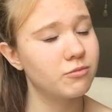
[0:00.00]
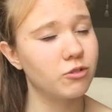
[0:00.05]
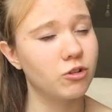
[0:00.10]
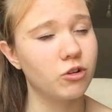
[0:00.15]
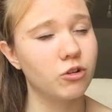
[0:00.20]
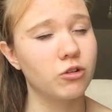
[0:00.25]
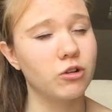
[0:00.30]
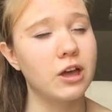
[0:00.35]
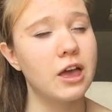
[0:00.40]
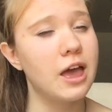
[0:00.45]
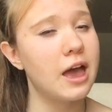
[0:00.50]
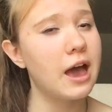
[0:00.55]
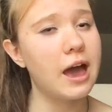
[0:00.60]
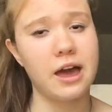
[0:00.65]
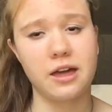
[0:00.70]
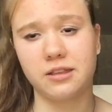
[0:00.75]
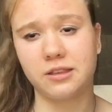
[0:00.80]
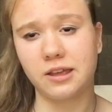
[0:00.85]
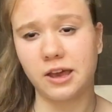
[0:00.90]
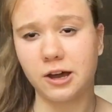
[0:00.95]
wrong
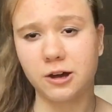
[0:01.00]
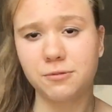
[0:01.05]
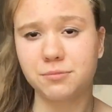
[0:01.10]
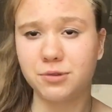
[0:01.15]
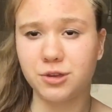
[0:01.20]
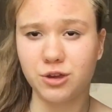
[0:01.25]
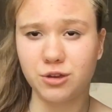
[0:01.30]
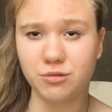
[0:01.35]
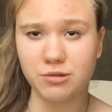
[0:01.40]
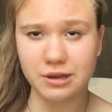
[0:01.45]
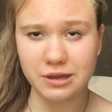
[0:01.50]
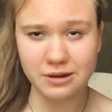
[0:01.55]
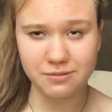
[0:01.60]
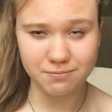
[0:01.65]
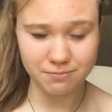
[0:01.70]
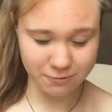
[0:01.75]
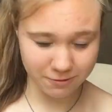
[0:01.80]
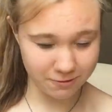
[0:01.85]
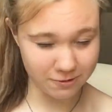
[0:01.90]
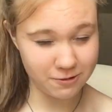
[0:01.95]
and help you
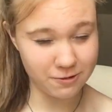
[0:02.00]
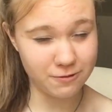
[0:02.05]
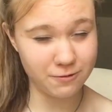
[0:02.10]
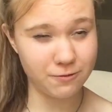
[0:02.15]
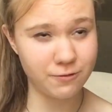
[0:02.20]
improve.